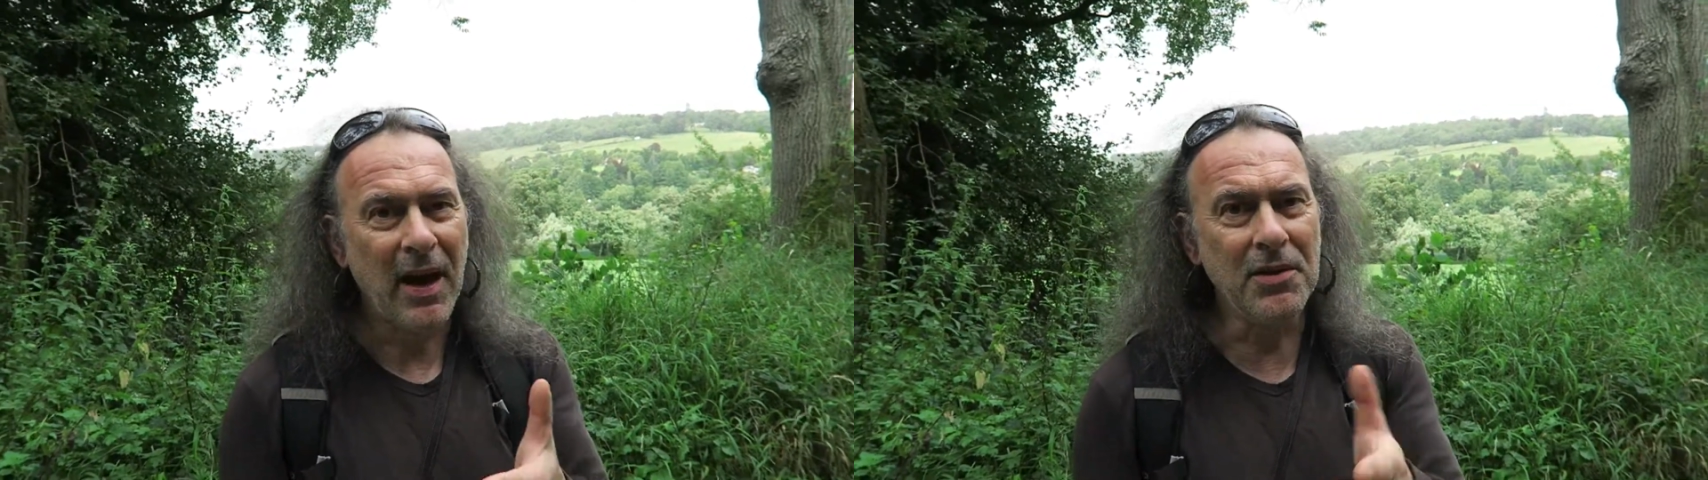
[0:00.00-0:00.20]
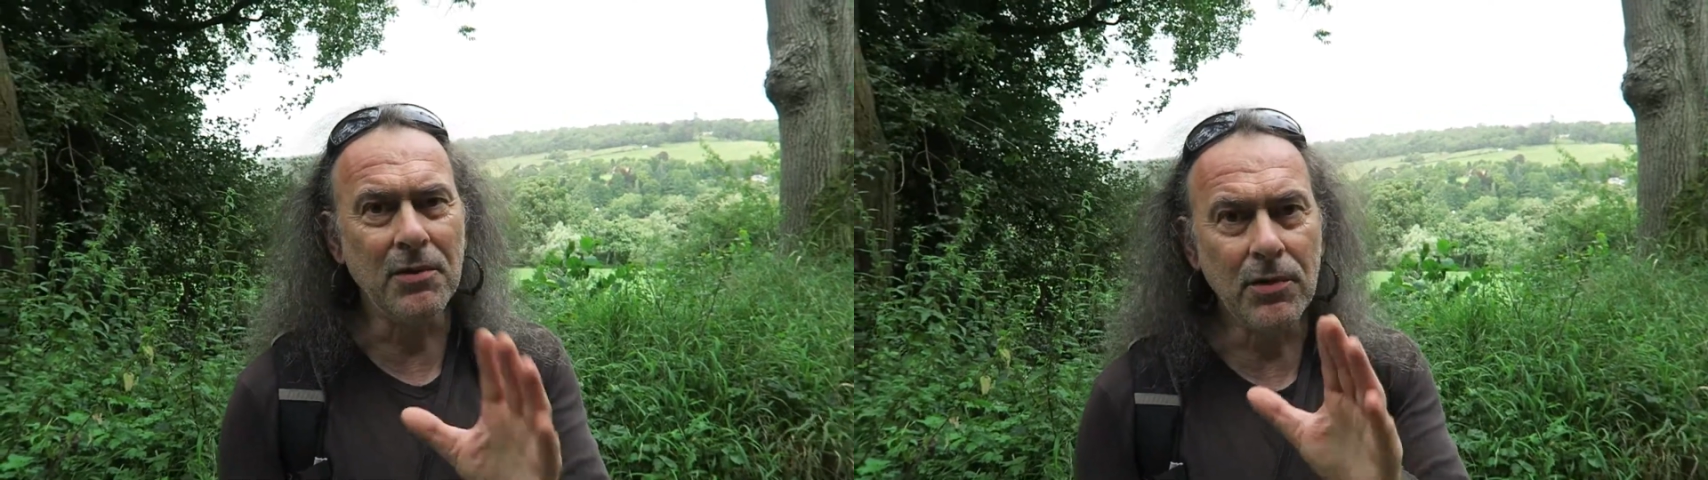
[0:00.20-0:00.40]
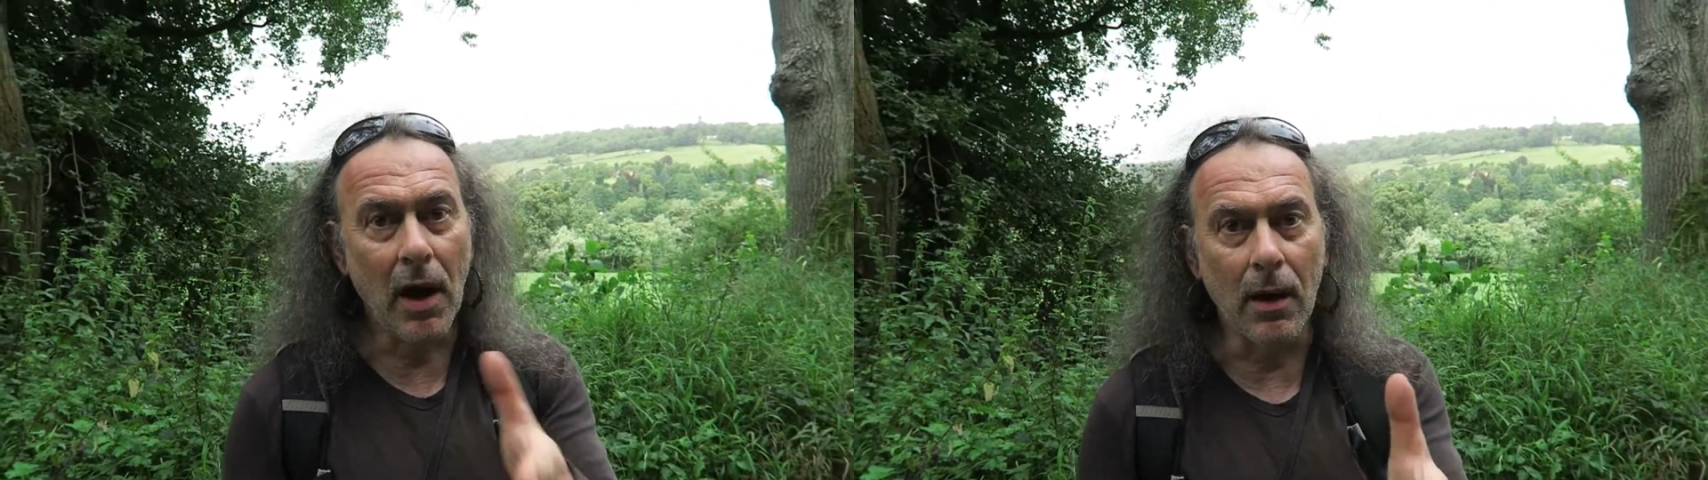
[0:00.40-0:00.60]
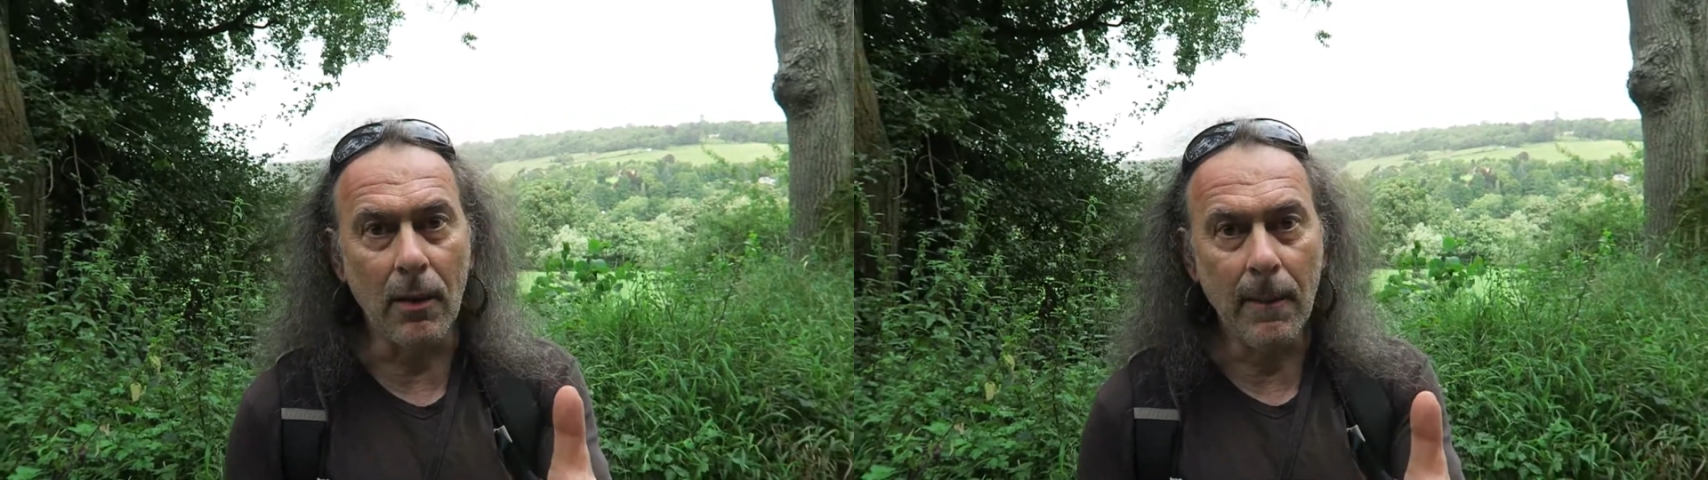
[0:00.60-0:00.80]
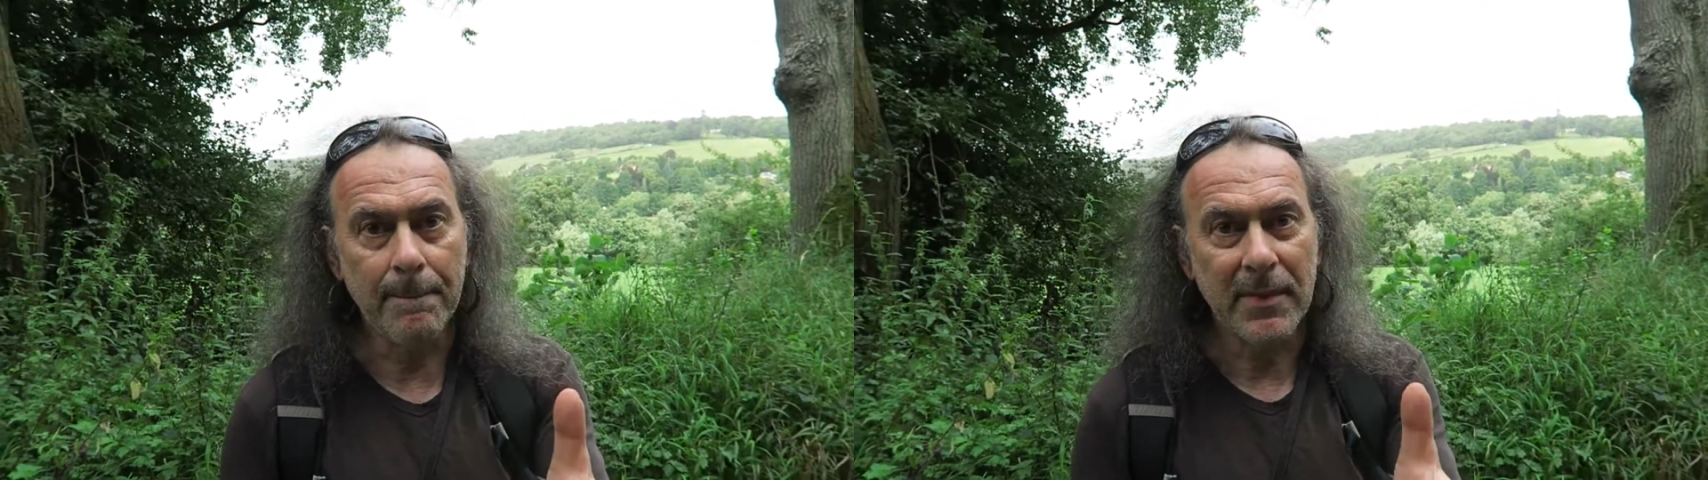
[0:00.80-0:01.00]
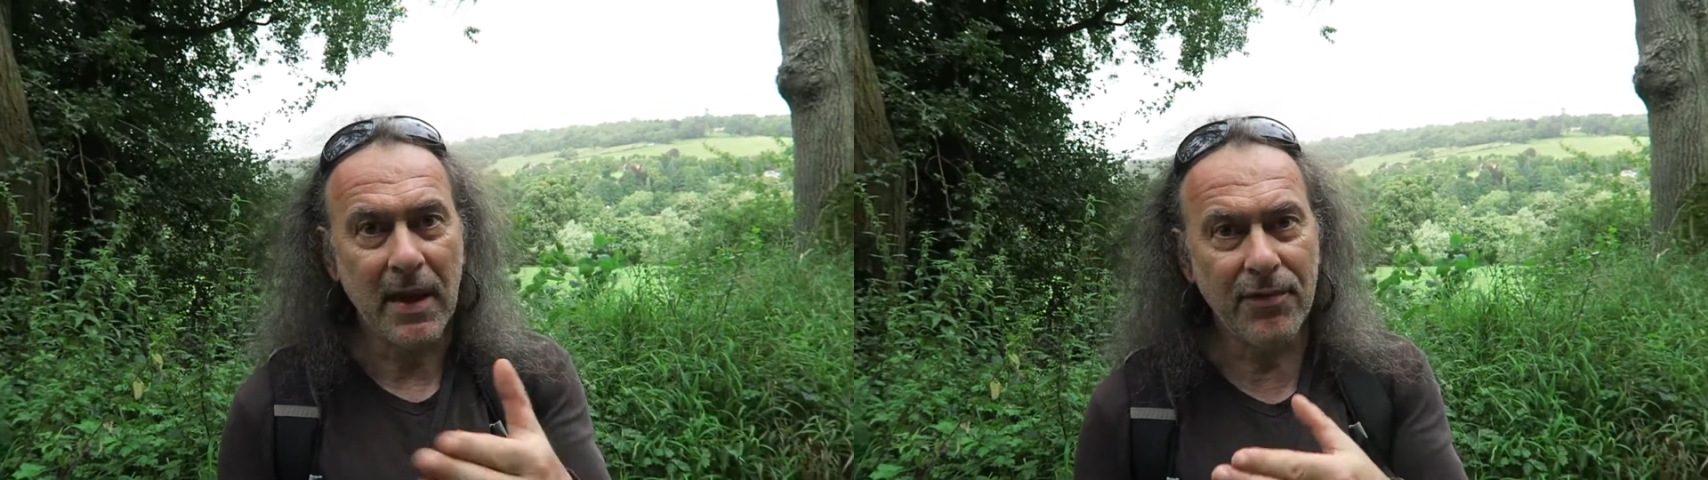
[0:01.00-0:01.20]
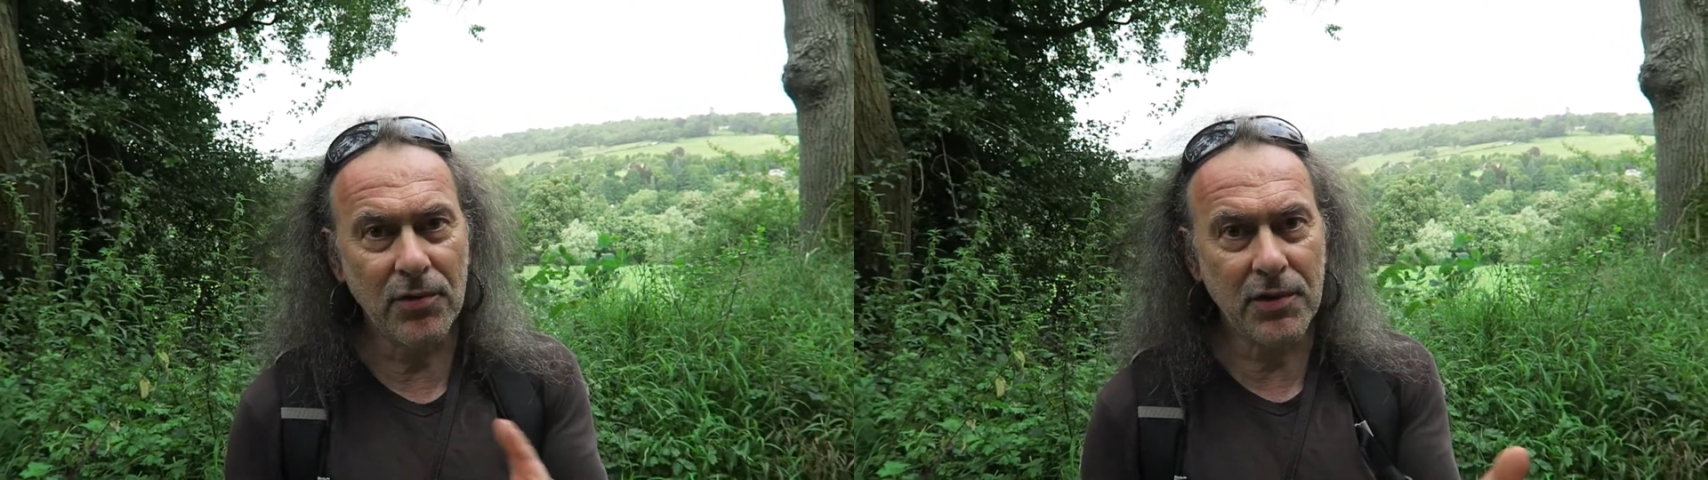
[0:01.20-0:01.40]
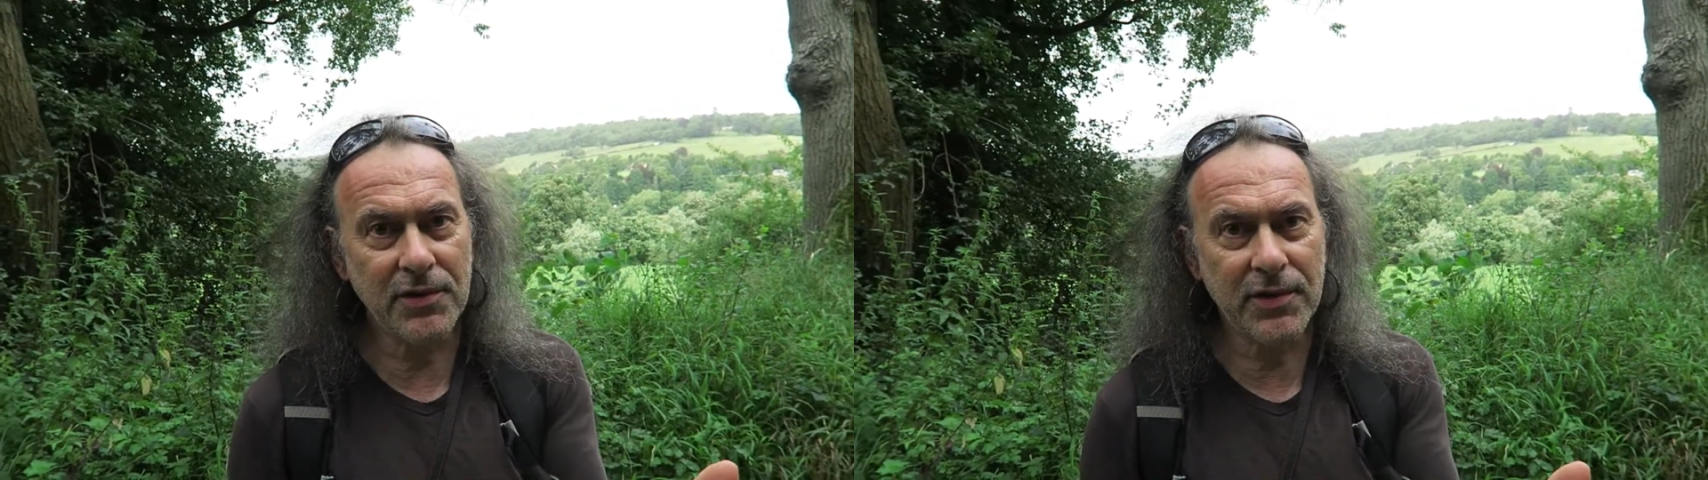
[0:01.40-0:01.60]
And you know, if
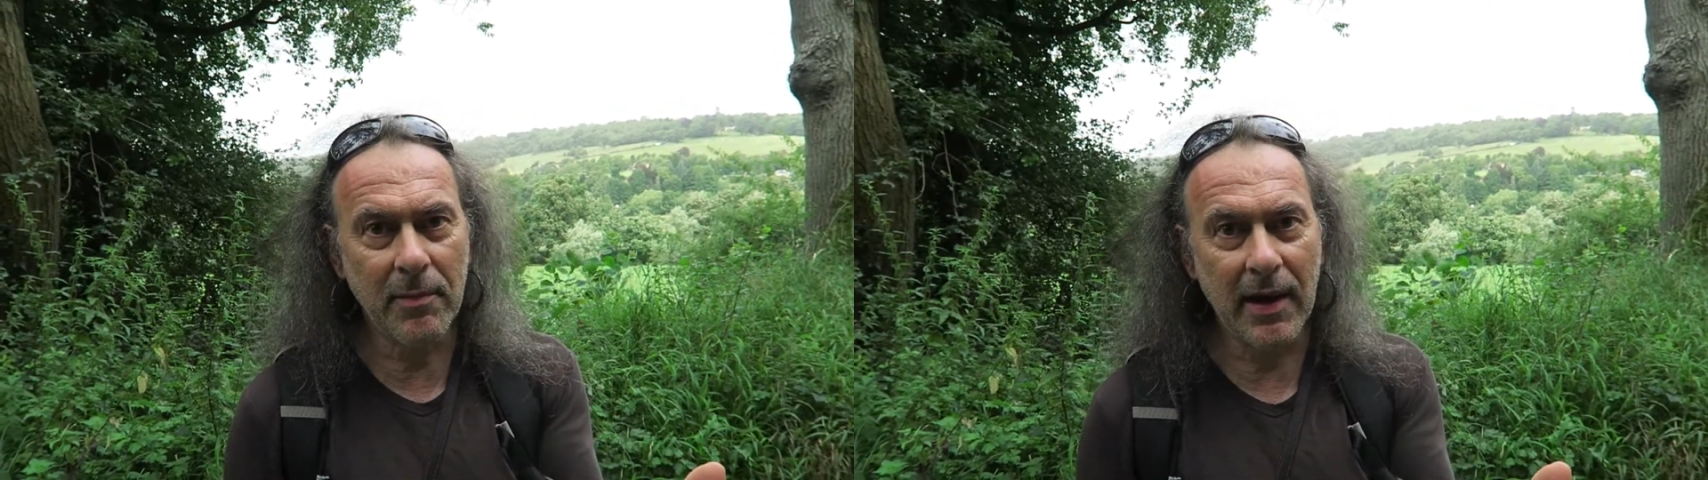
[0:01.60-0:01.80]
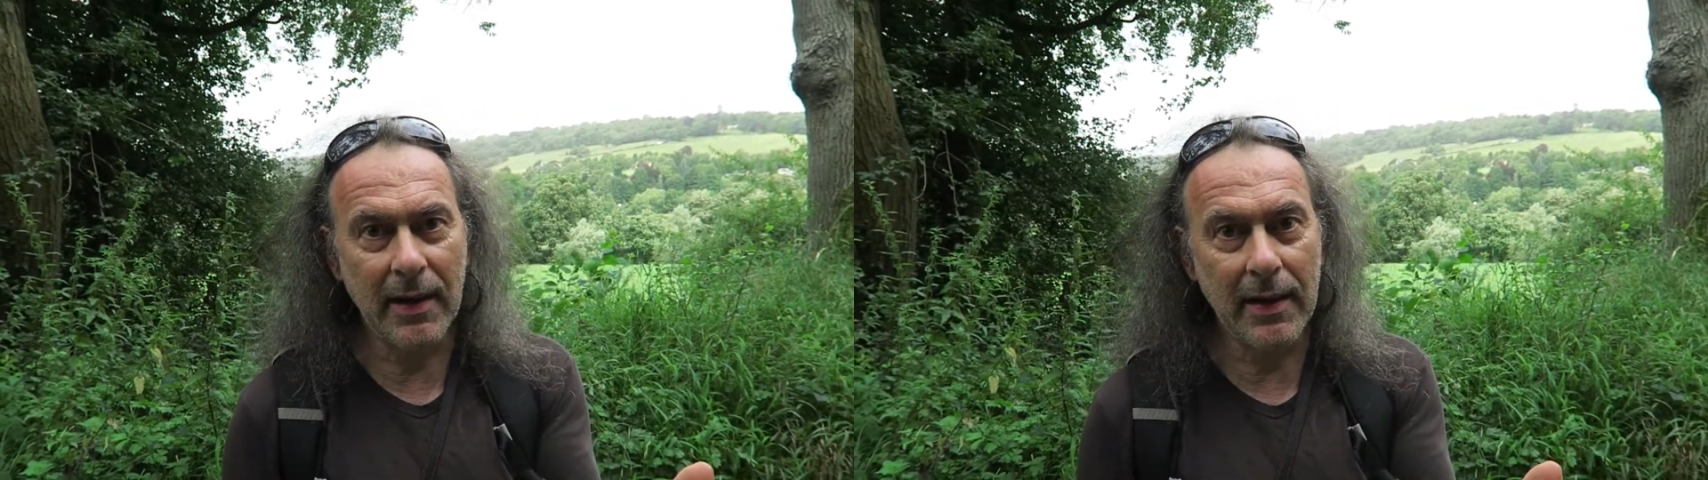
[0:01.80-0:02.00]
you're doing something